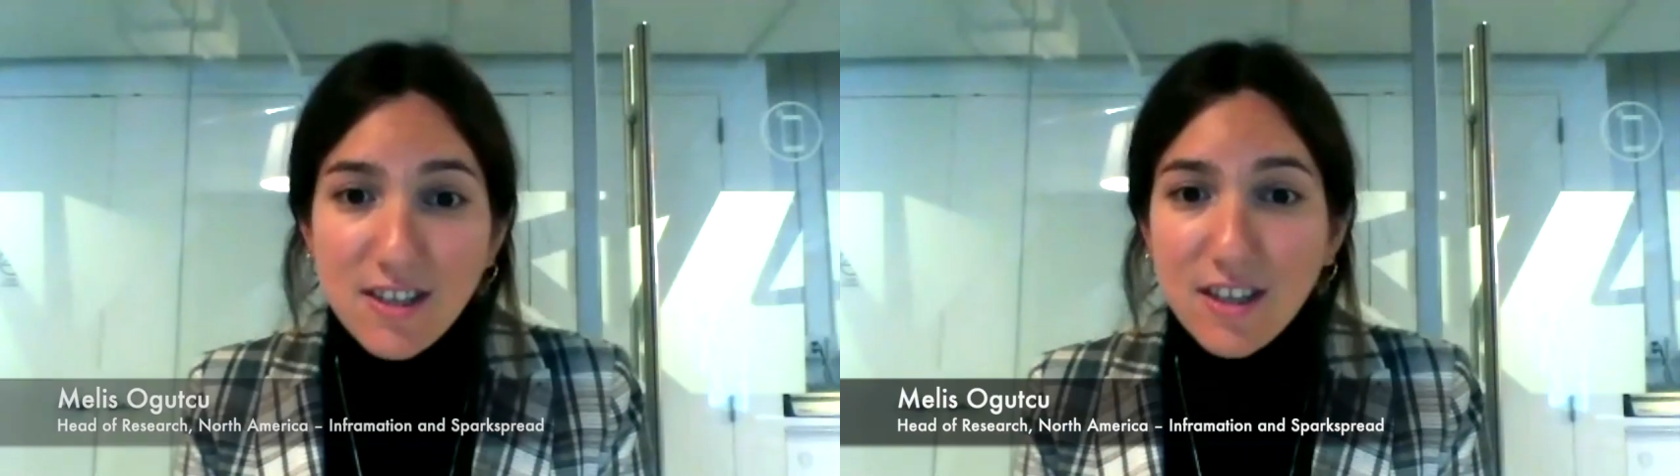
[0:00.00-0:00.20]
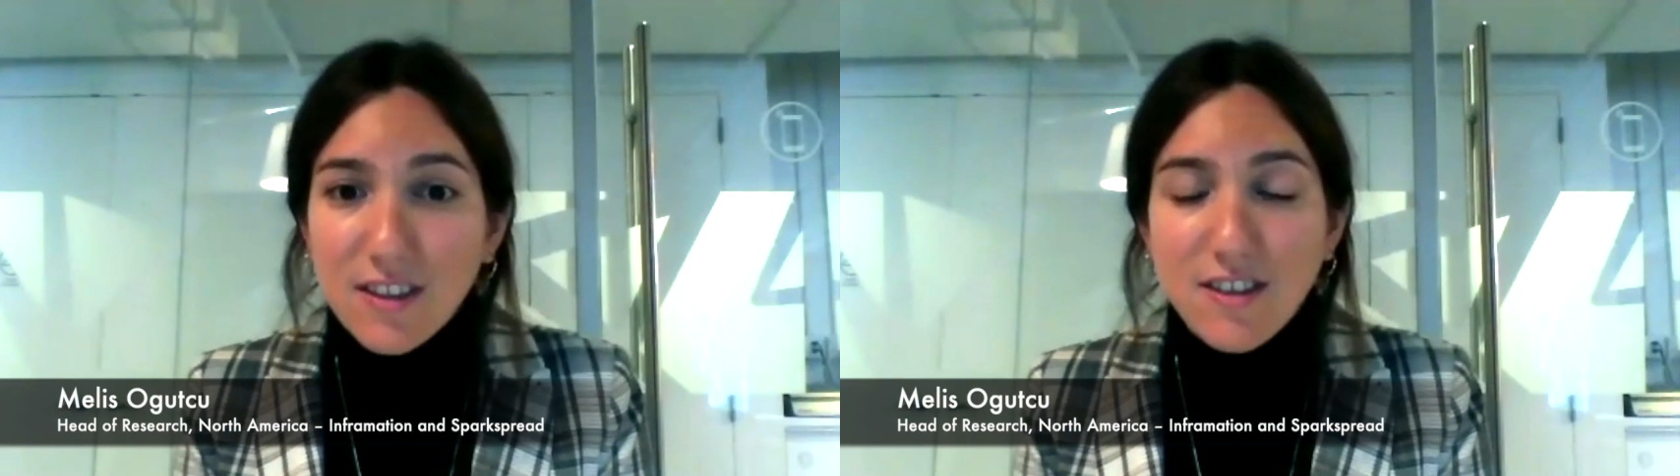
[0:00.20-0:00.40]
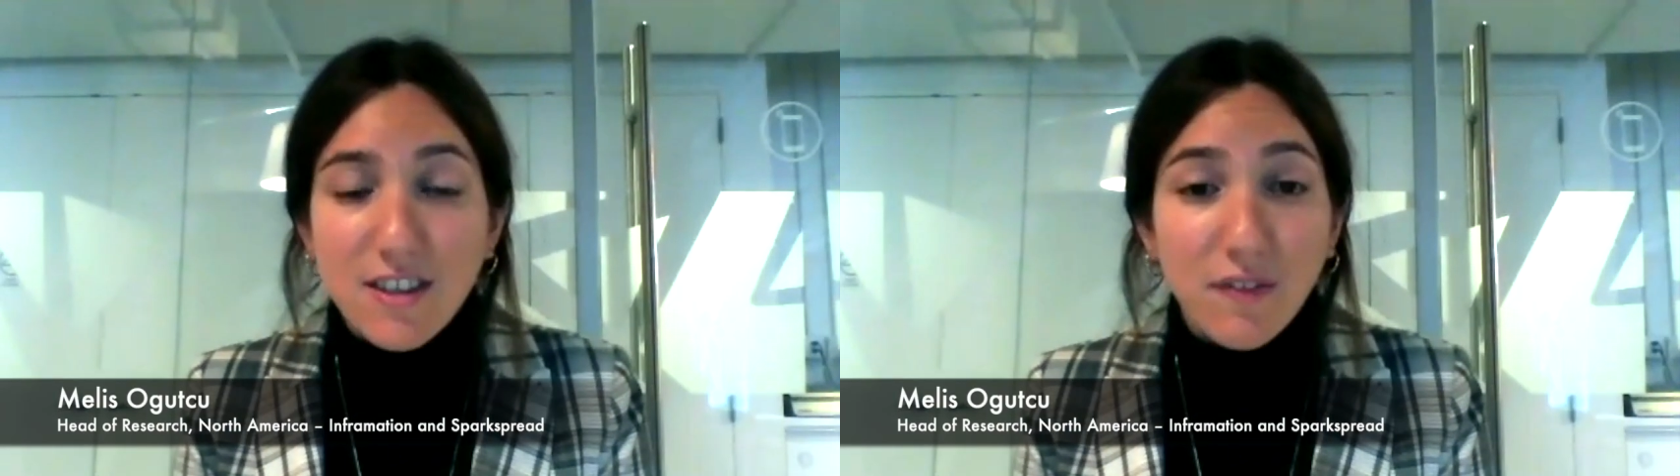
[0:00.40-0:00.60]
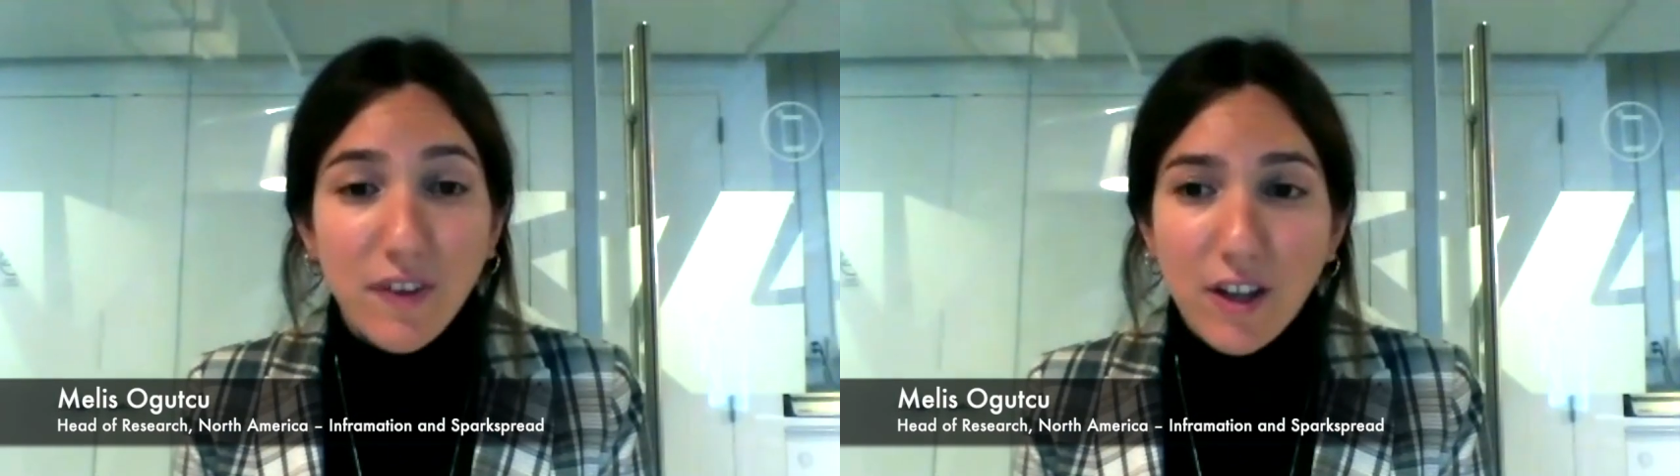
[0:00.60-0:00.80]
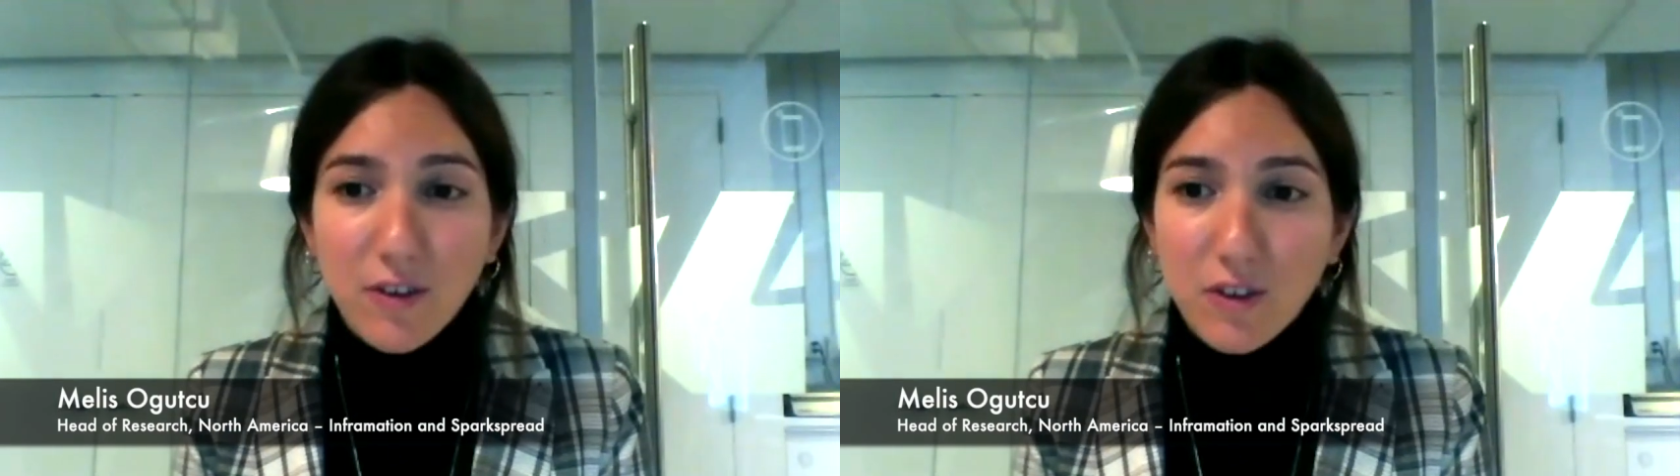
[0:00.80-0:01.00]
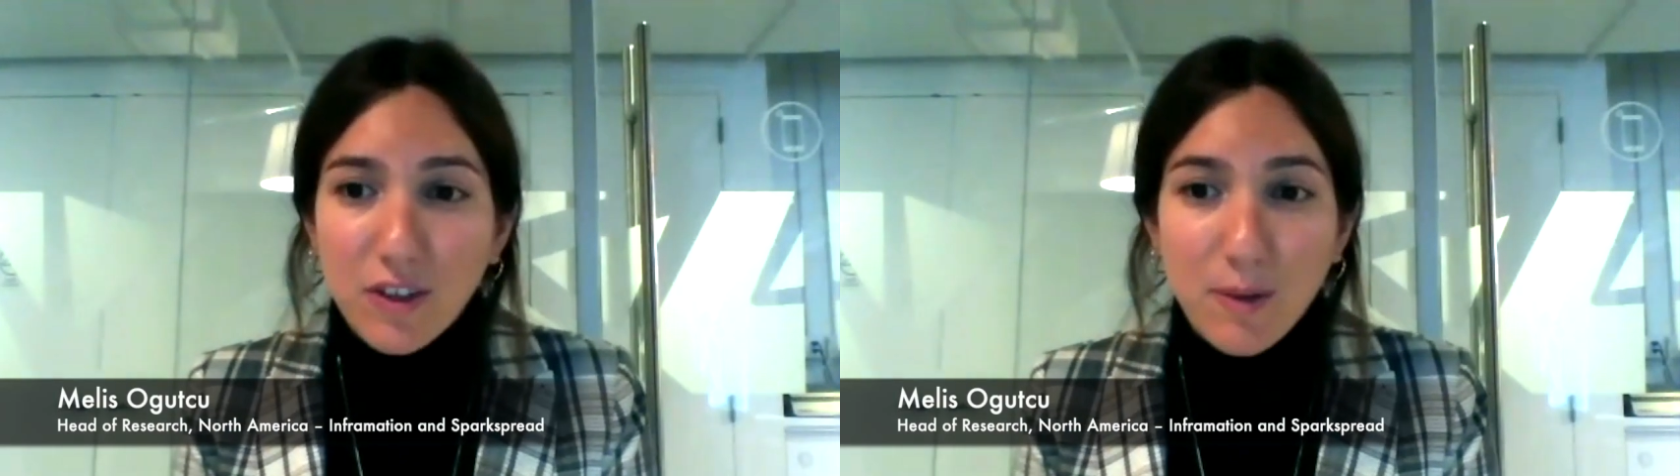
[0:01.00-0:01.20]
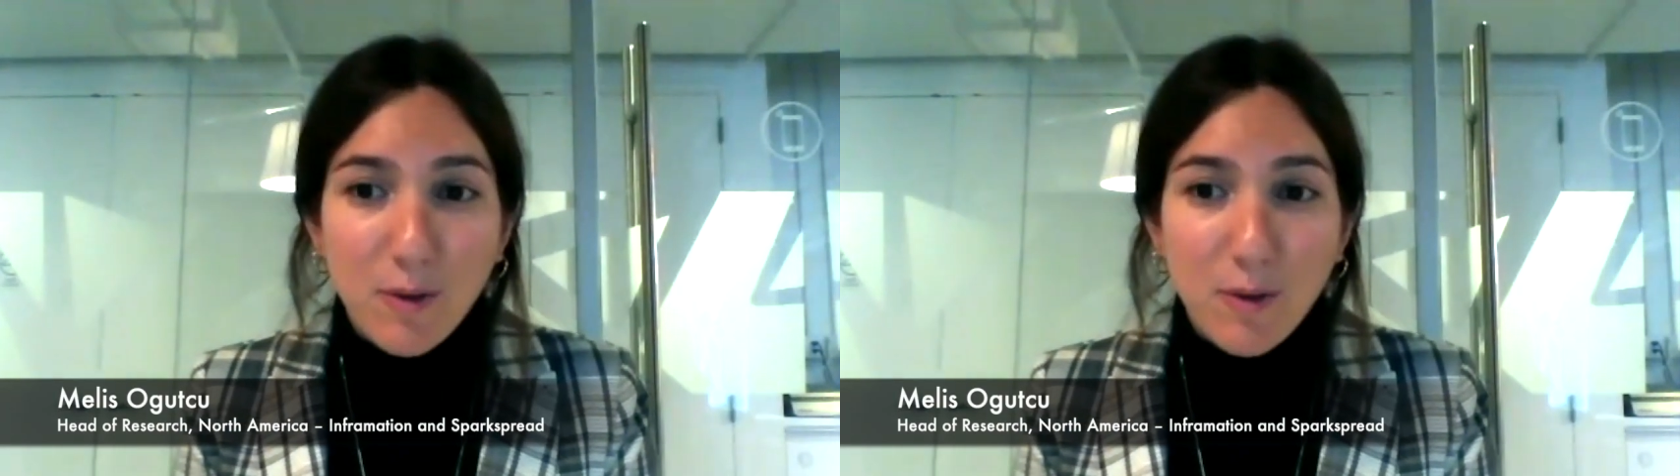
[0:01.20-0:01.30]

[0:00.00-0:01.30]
and the deal value on them